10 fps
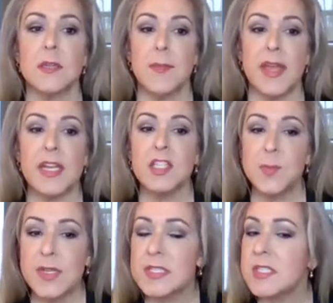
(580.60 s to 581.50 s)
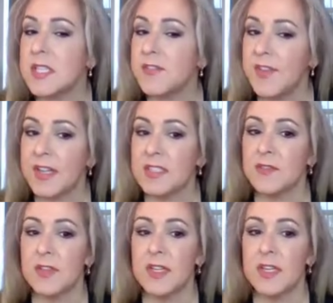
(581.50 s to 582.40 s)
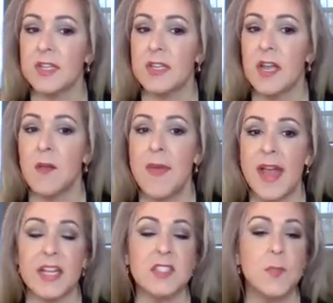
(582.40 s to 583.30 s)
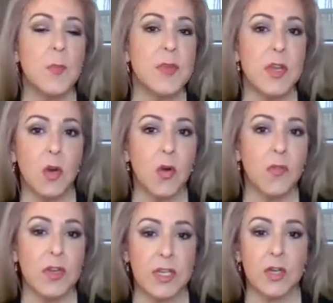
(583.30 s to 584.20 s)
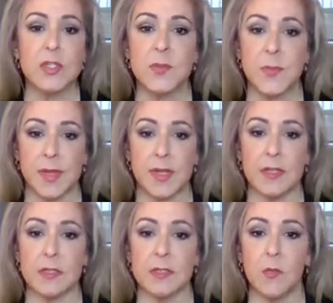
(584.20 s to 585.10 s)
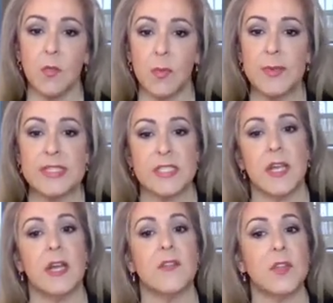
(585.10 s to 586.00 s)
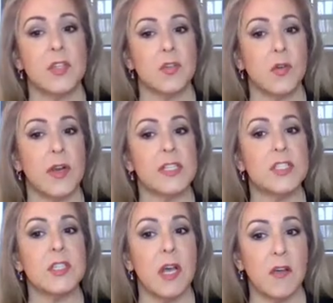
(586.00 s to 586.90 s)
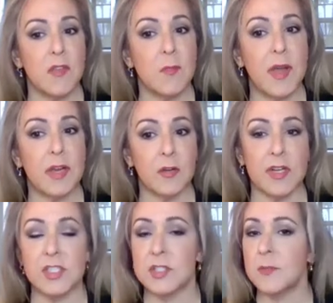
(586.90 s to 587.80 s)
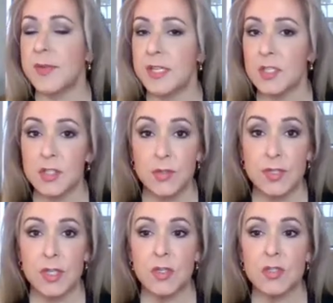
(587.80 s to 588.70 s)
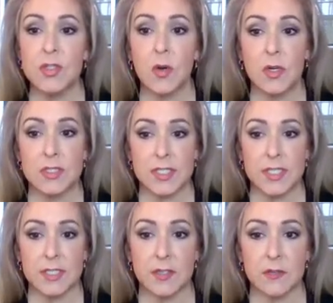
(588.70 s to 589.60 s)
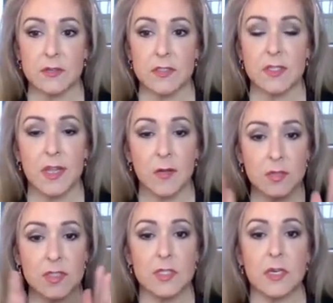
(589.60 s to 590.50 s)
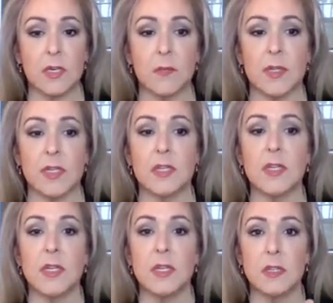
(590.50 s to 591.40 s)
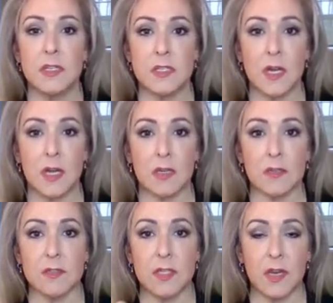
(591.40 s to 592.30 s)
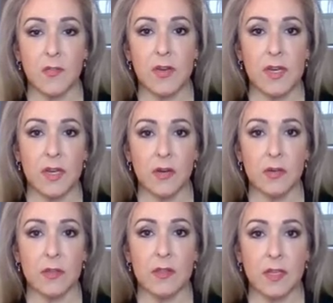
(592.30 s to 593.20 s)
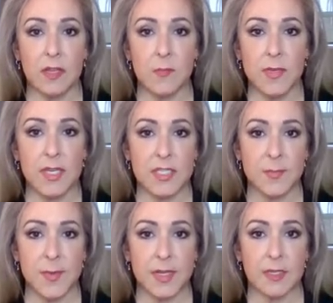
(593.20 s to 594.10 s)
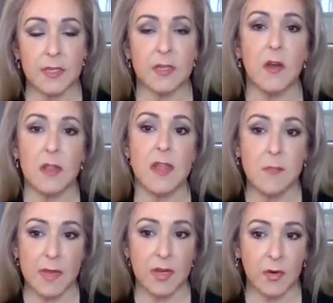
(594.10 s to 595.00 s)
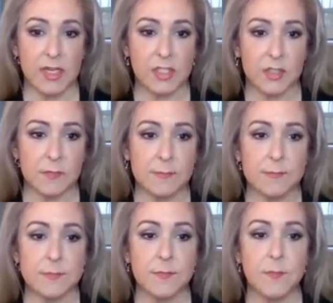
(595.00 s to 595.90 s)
To manage business effectively, a maximum year-over-year spend will be set for the duration of the migration, be it two years or 10 years. They will determine the dollars every year that can be expended on that migration.